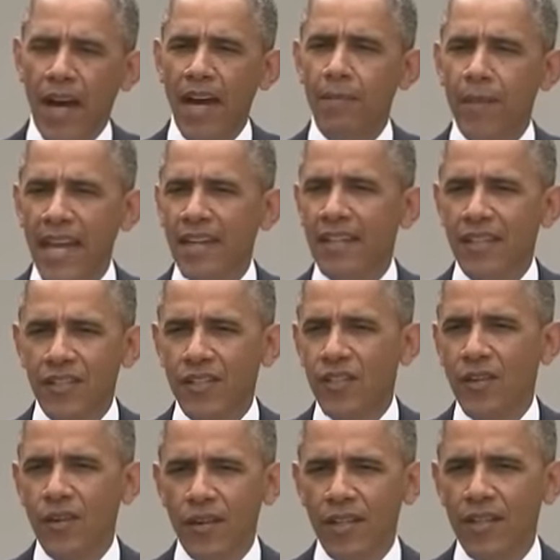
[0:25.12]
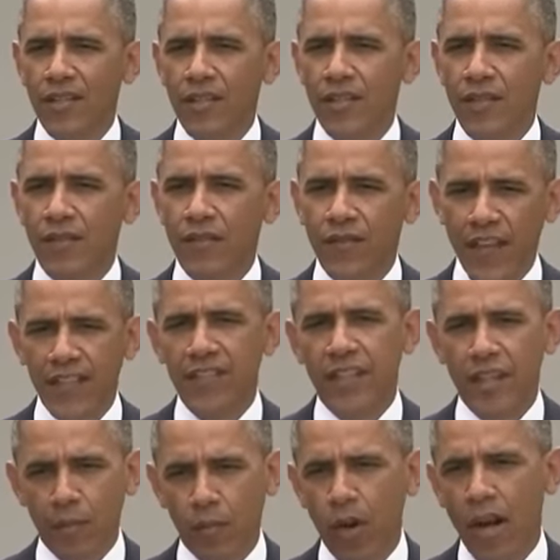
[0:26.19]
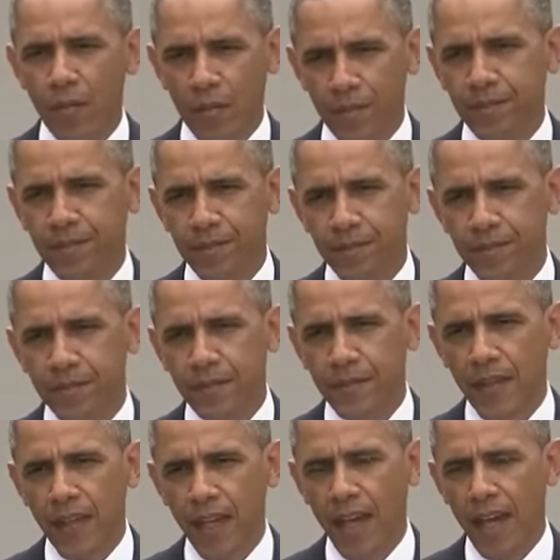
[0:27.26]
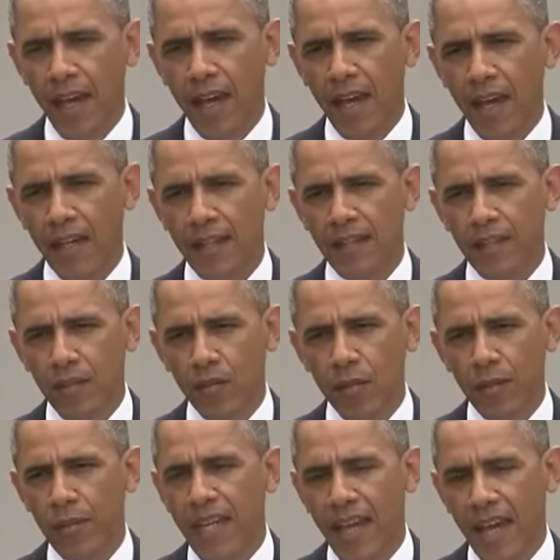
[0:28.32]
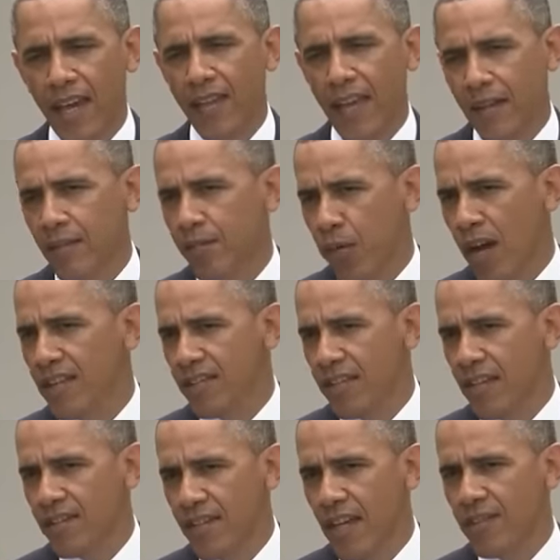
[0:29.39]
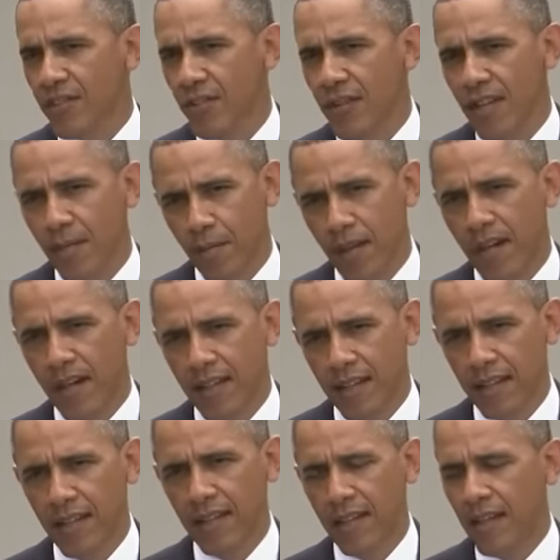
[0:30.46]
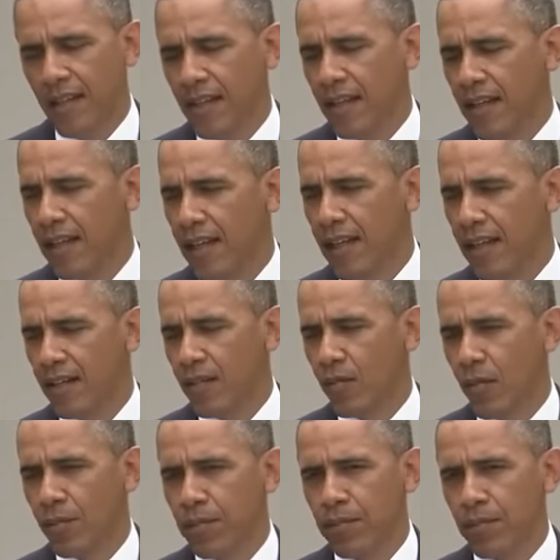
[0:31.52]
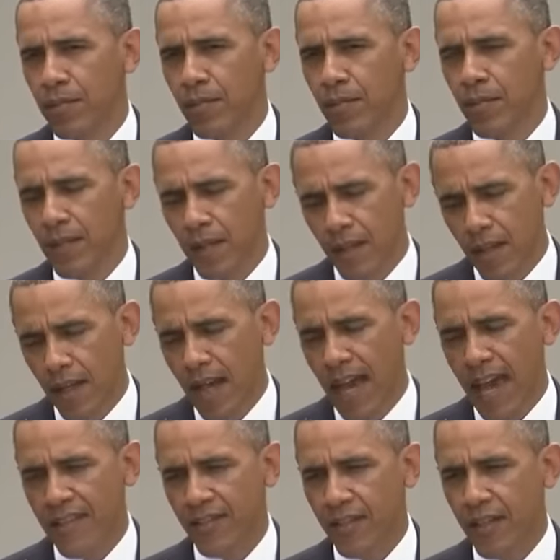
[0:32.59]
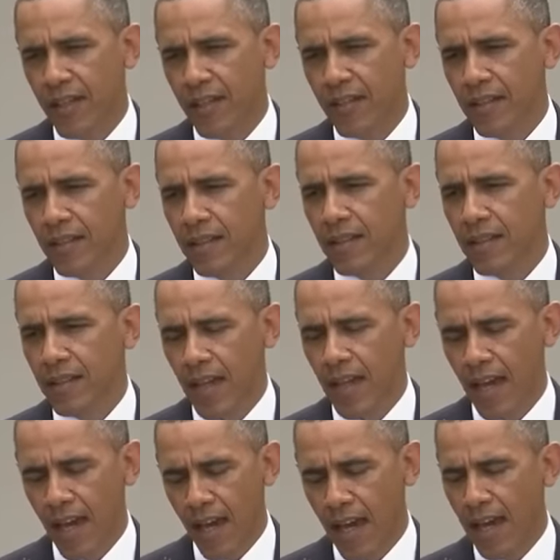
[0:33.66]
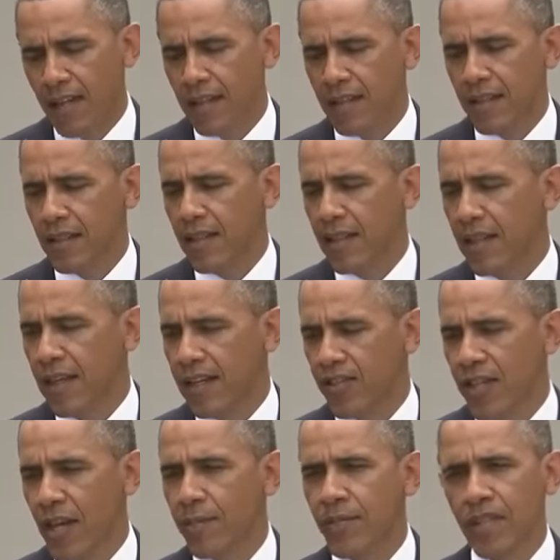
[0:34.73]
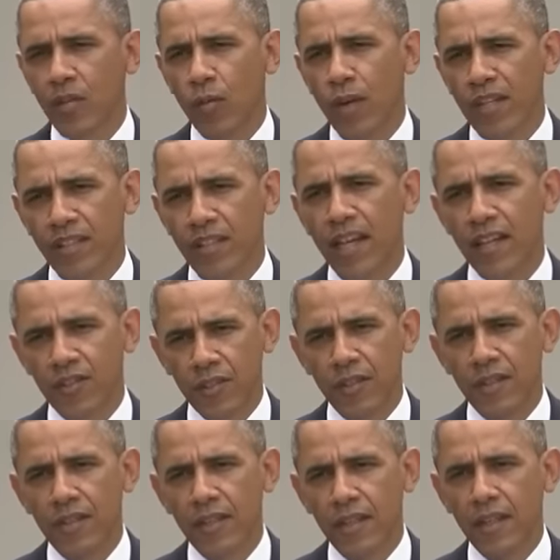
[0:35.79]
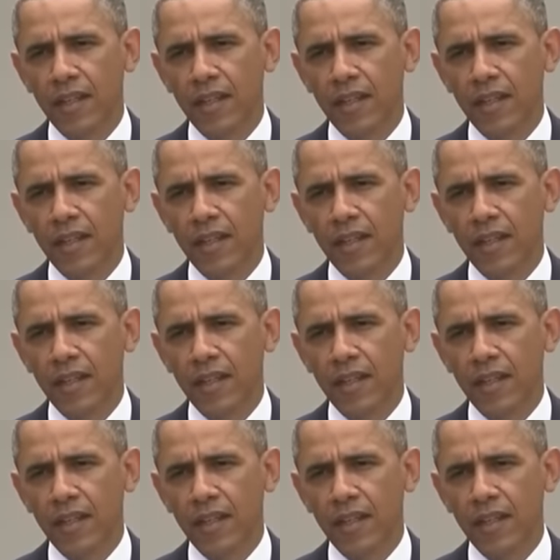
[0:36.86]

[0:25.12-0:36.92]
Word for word: my main concern is fixing a problem. And we began that process yesterday by uh, uh, asking and uh, accepting the resignation